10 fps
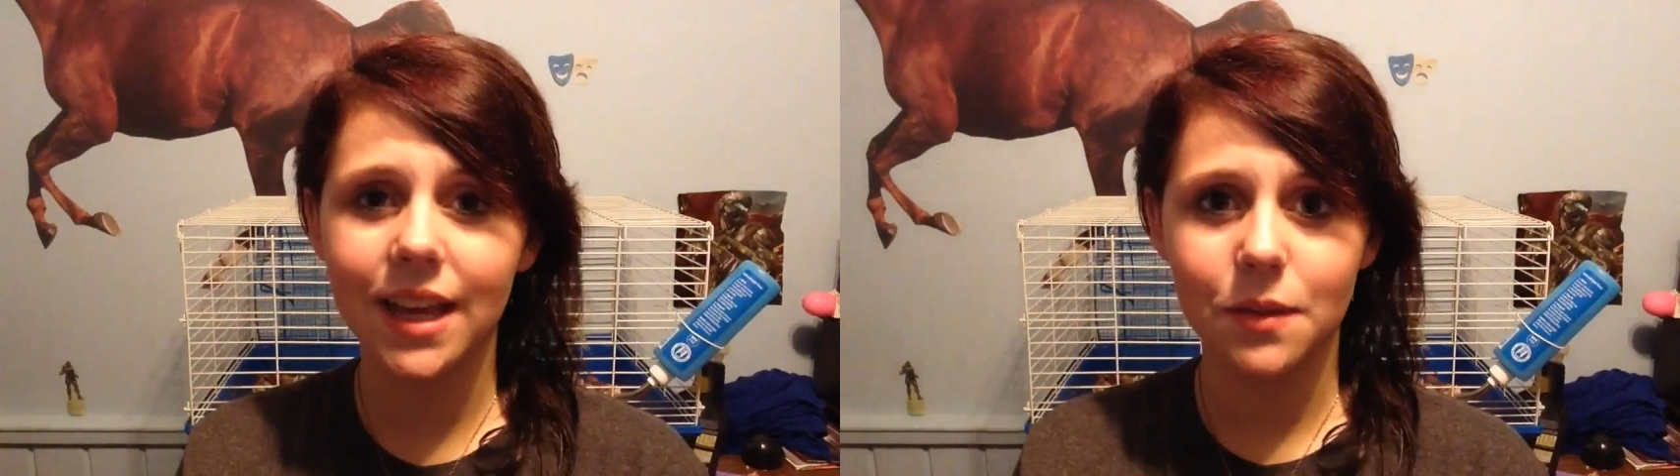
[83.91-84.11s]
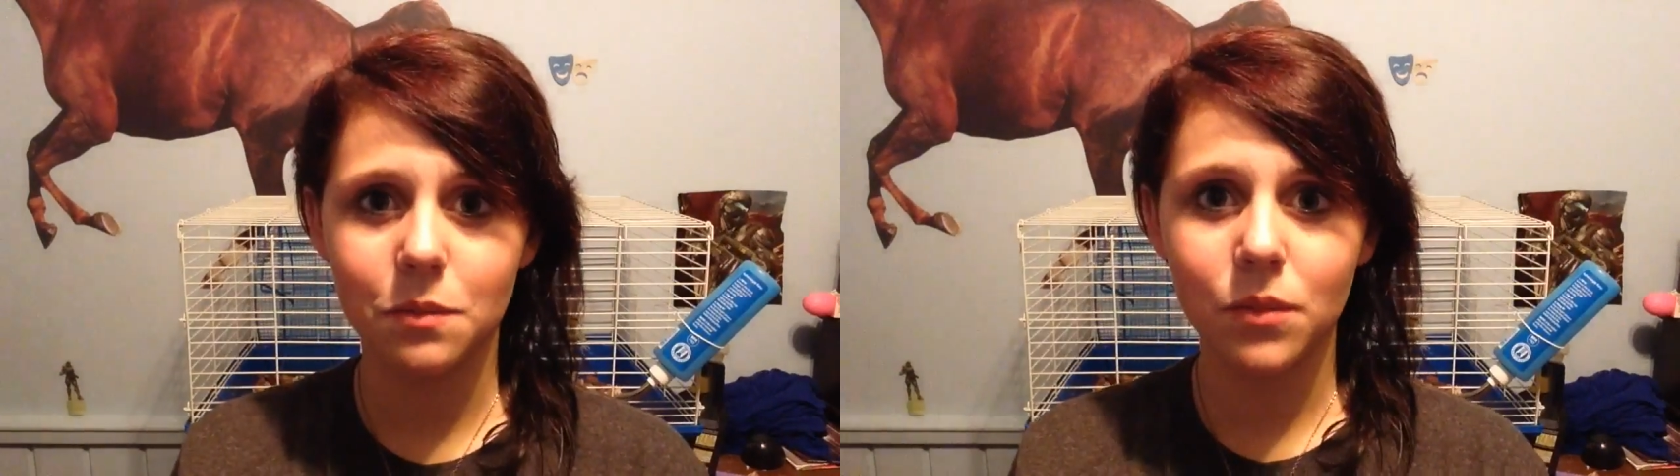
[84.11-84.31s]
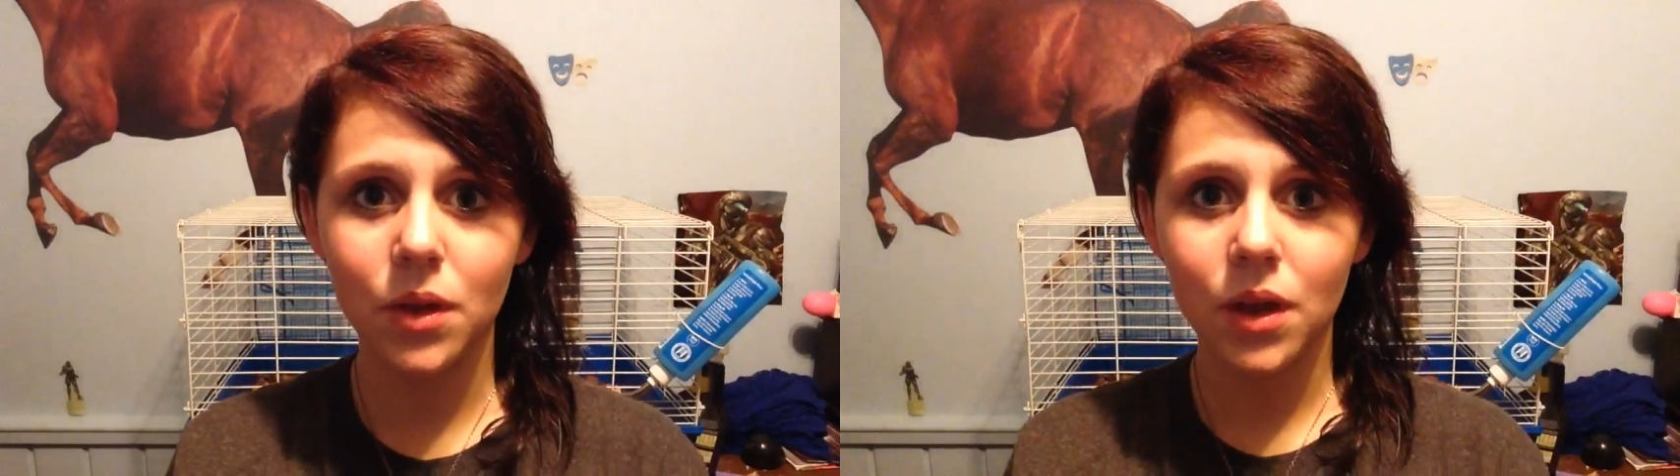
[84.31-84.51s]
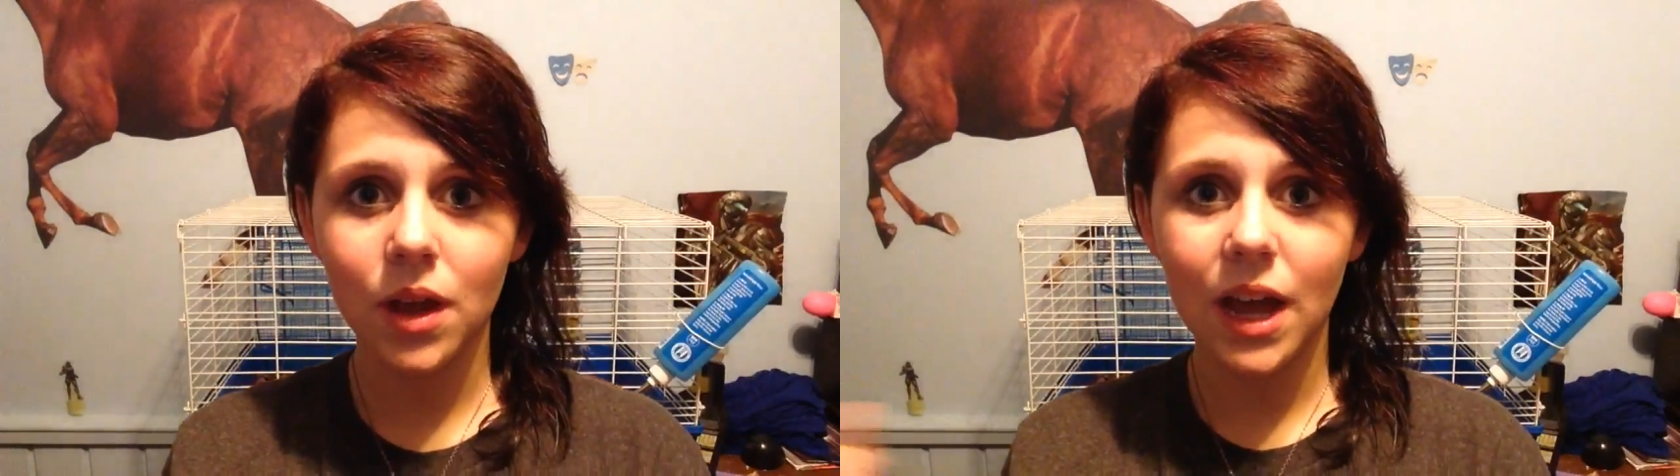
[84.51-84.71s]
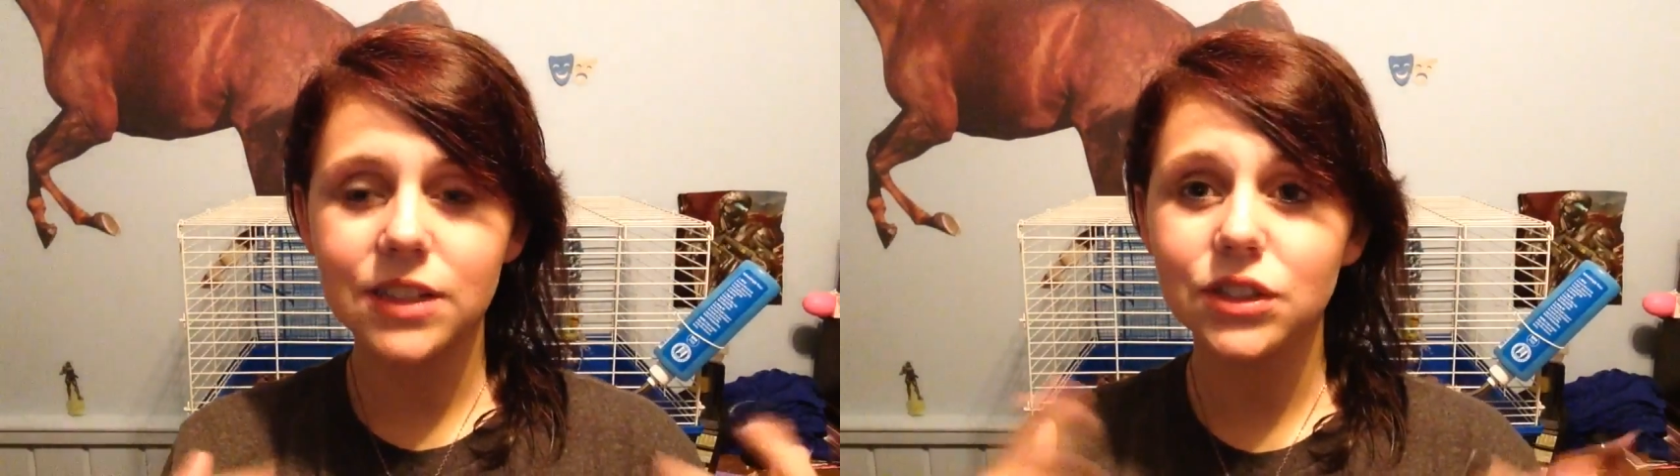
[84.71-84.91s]
him
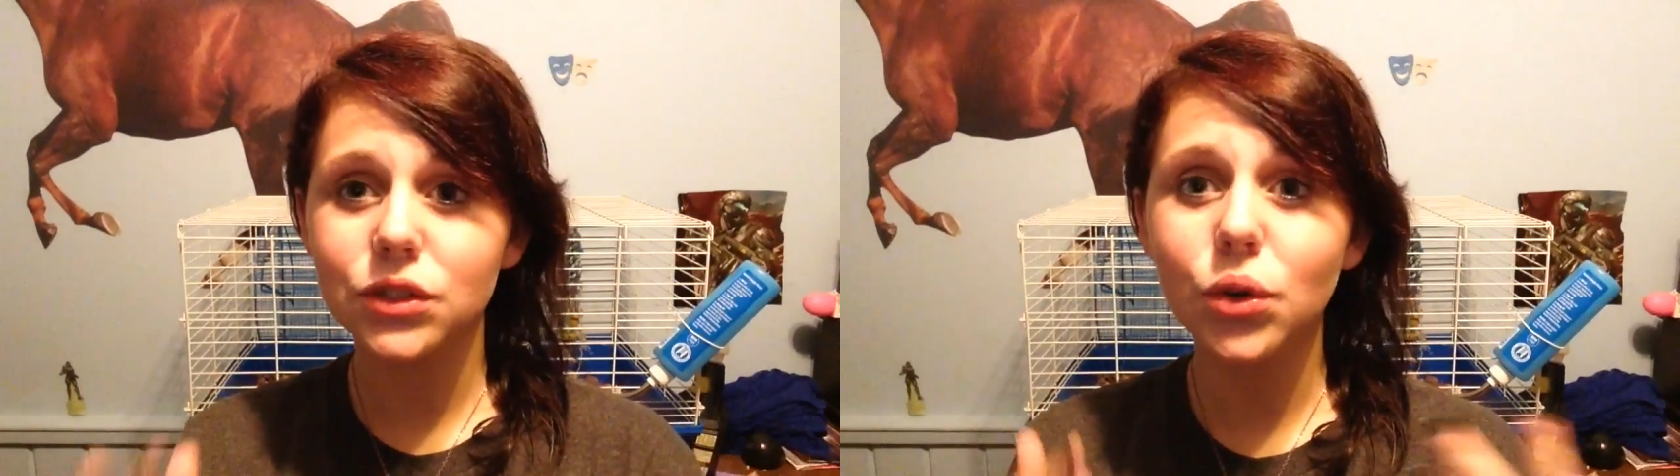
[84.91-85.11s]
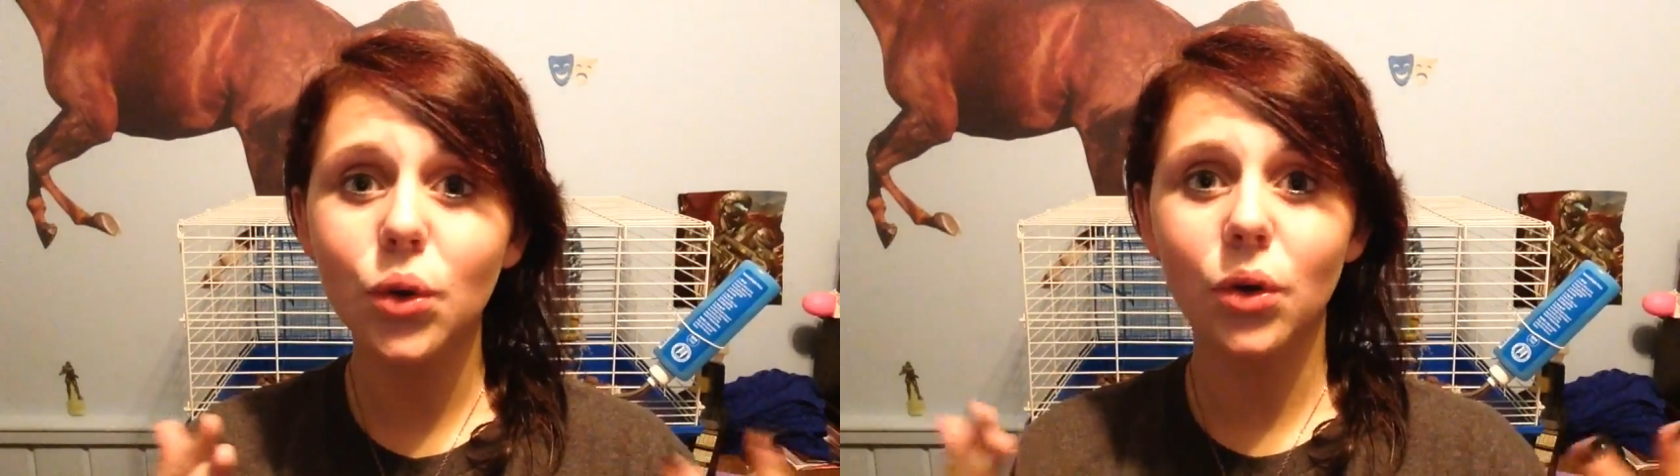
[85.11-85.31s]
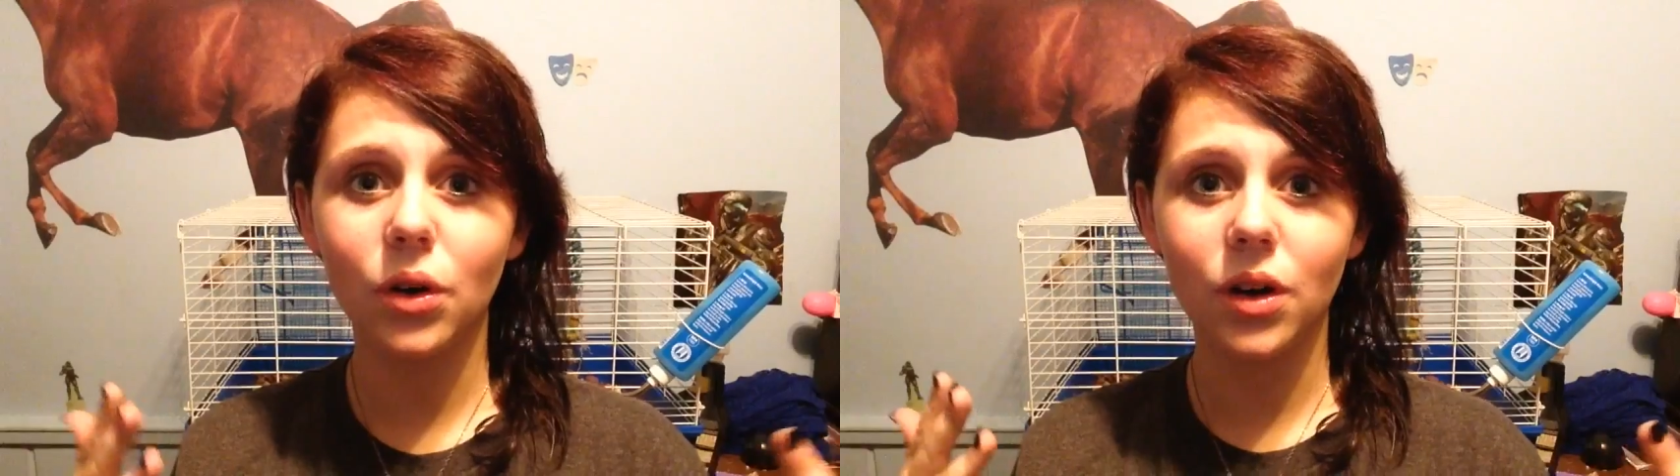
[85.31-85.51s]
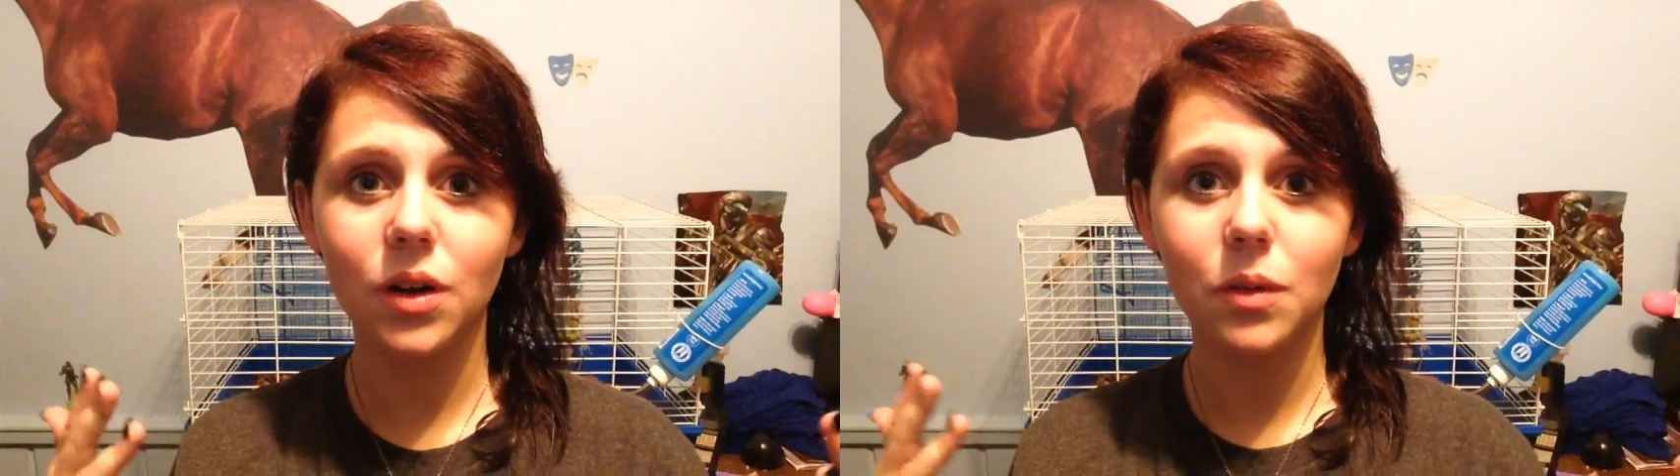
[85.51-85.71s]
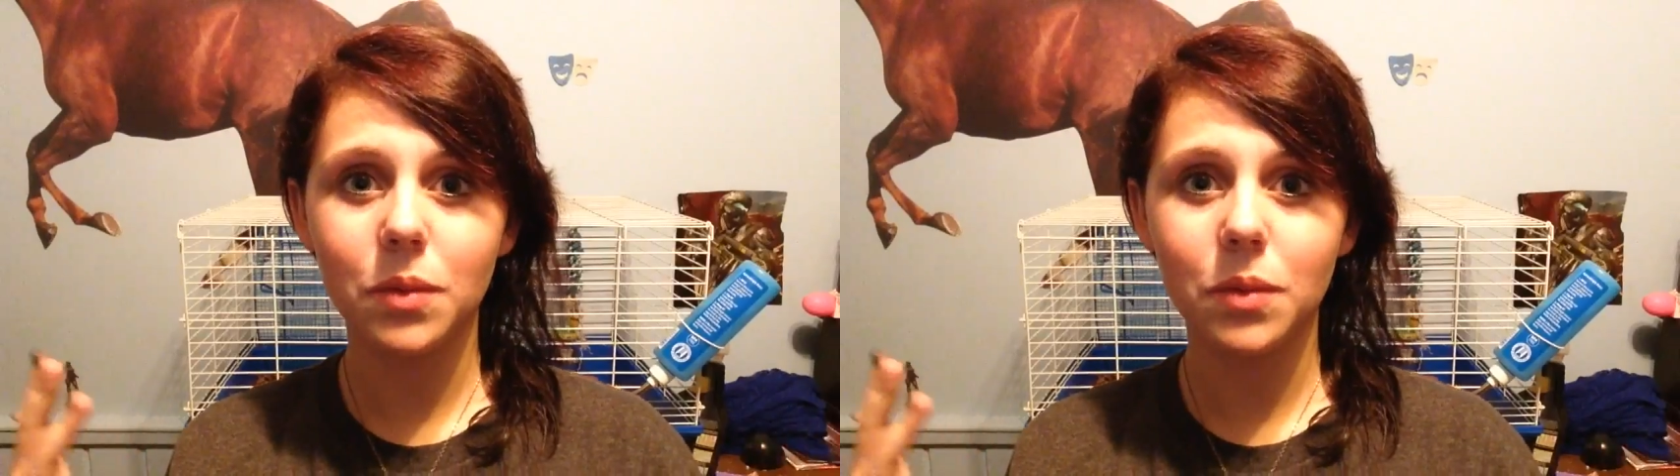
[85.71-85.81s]
as a tool.